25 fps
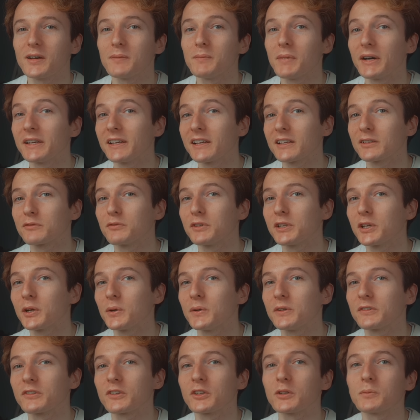my next
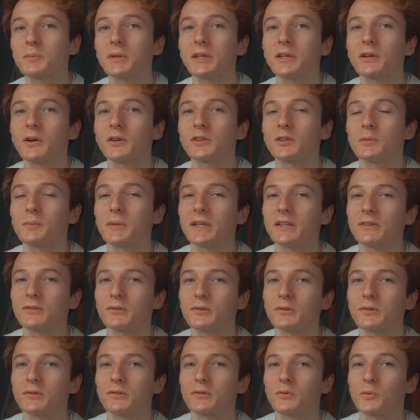video is going to be on the
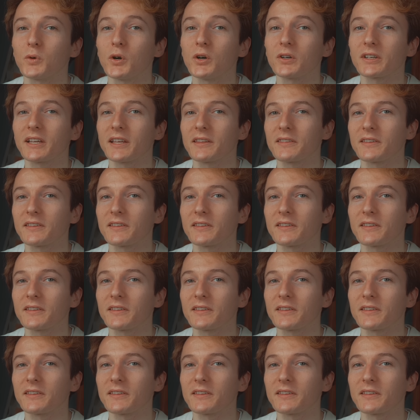Beatles' work